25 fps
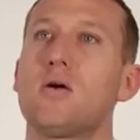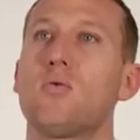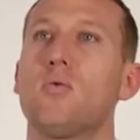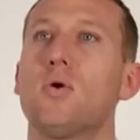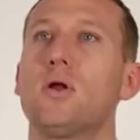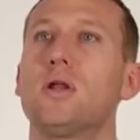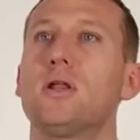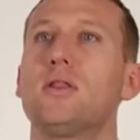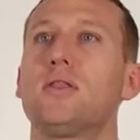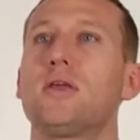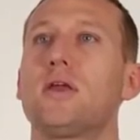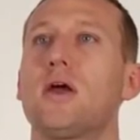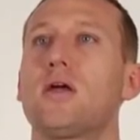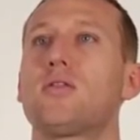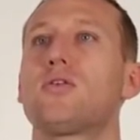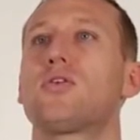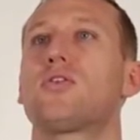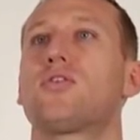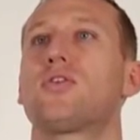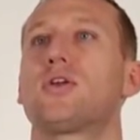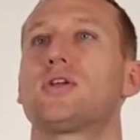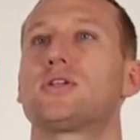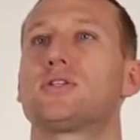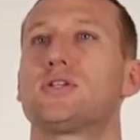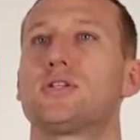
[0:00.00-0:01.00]
Now, one of the
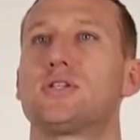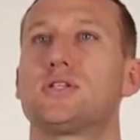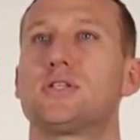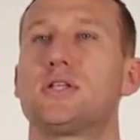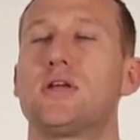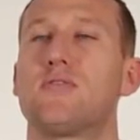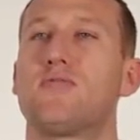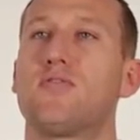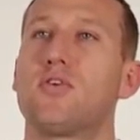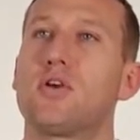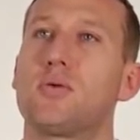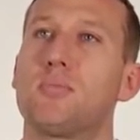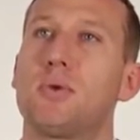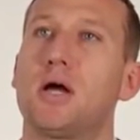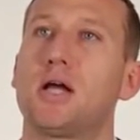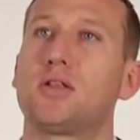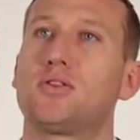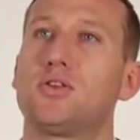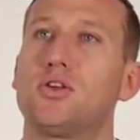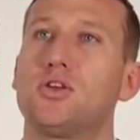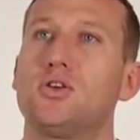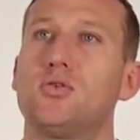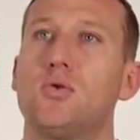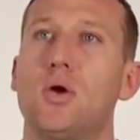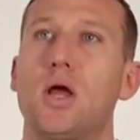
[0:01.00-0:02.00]
other things that's different
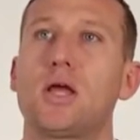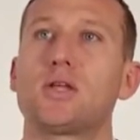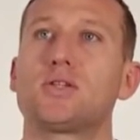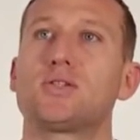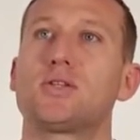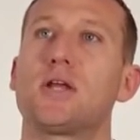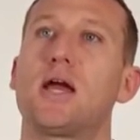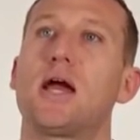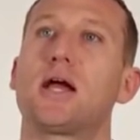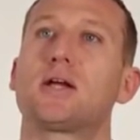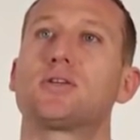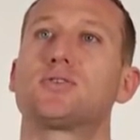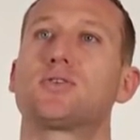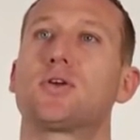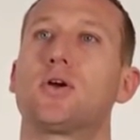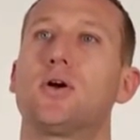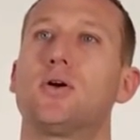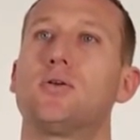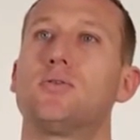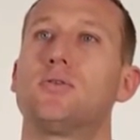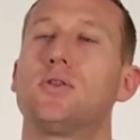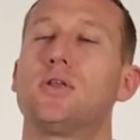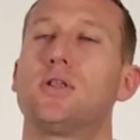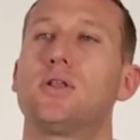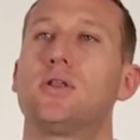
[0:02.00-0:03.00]
about the U.S. tax
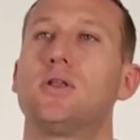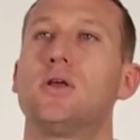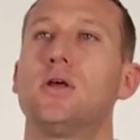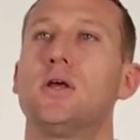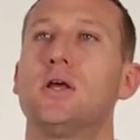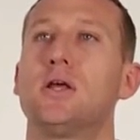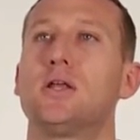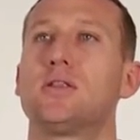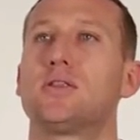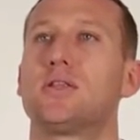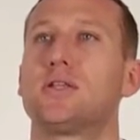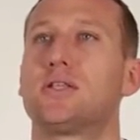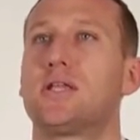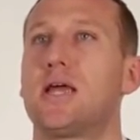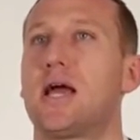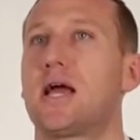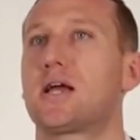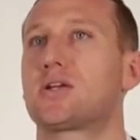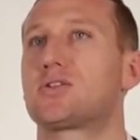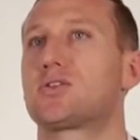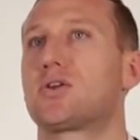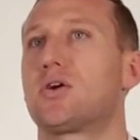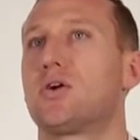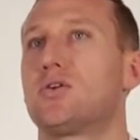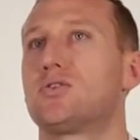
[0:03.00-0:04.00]
code than the
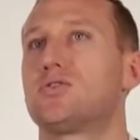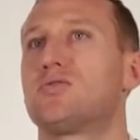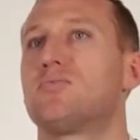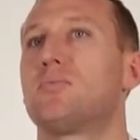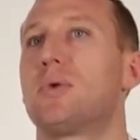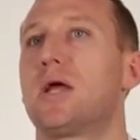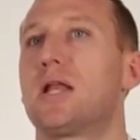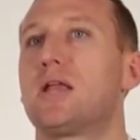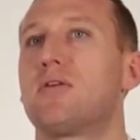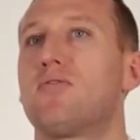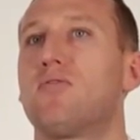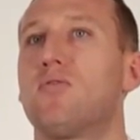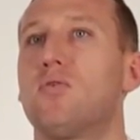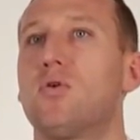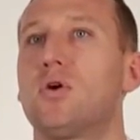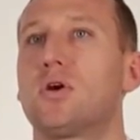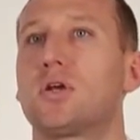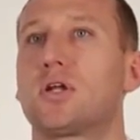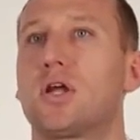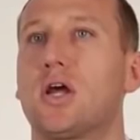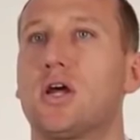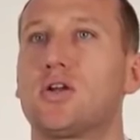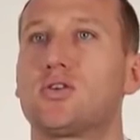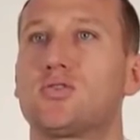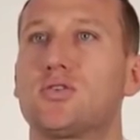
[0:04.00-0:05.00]
tax codes of many
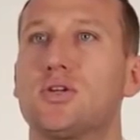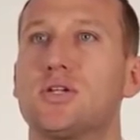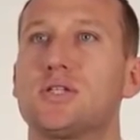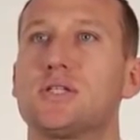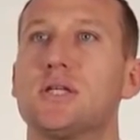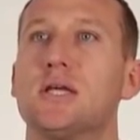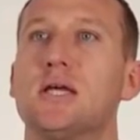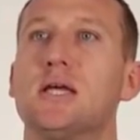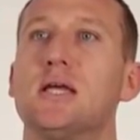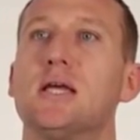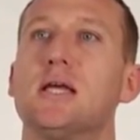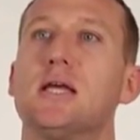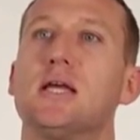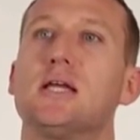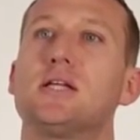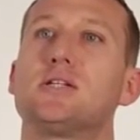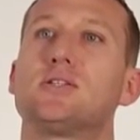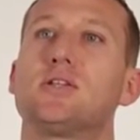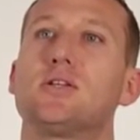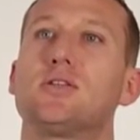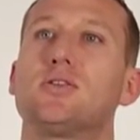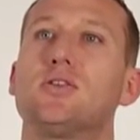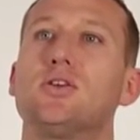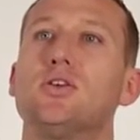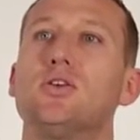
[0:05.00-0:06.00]
foreign countries
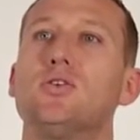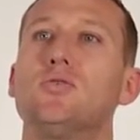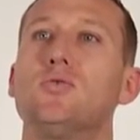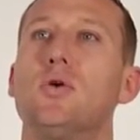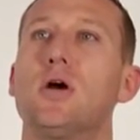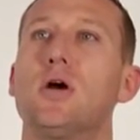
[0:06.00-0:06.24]
is that the